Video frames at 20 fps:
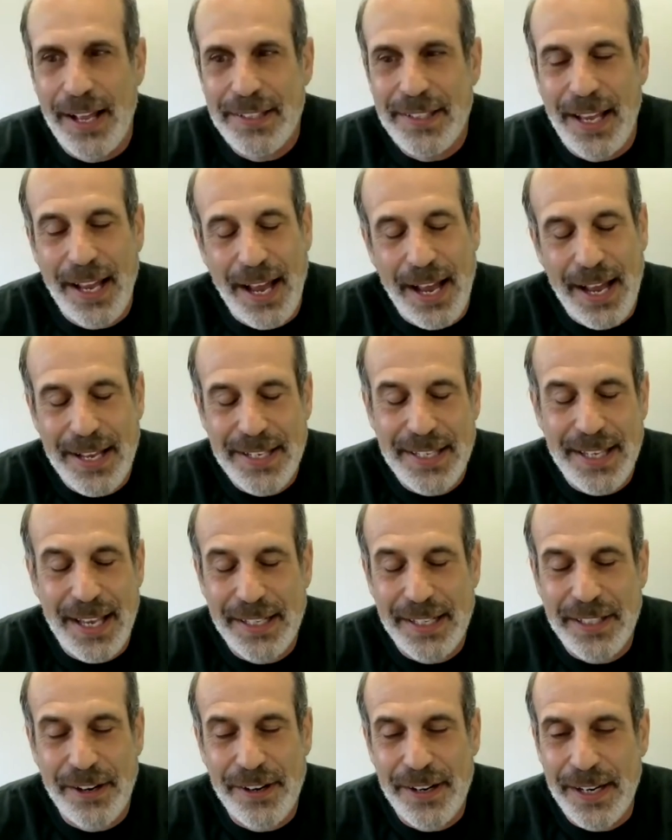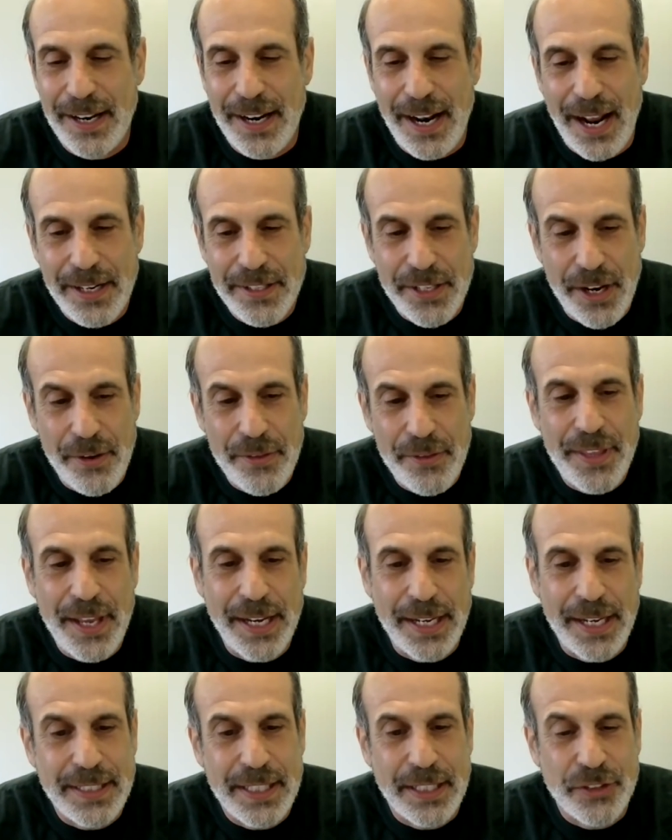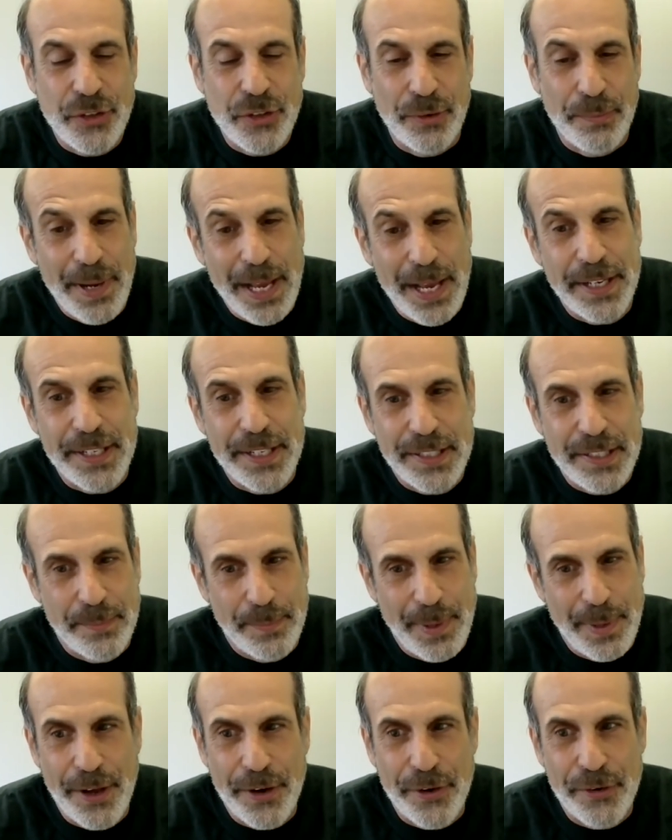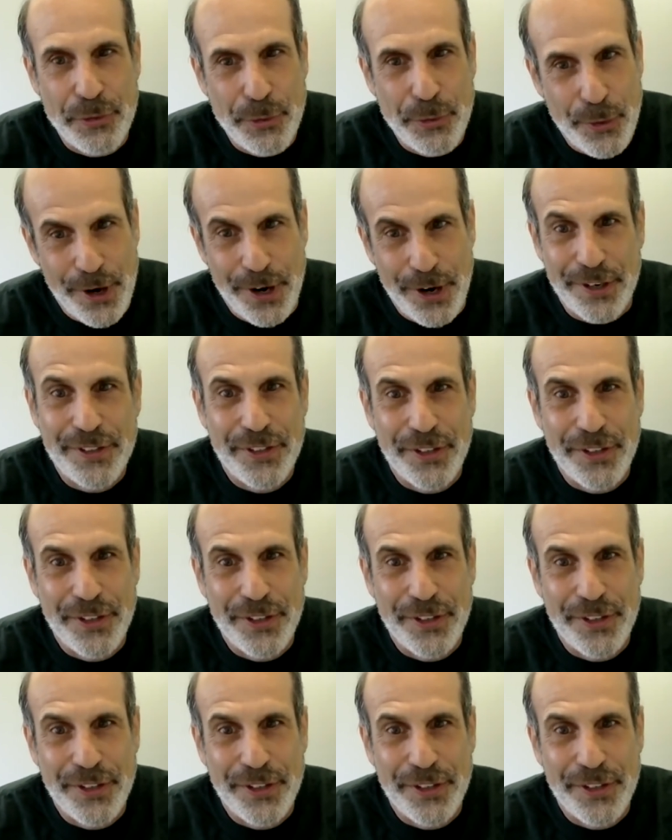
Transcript: I said during it, I don't think it's a tremendous amount of work.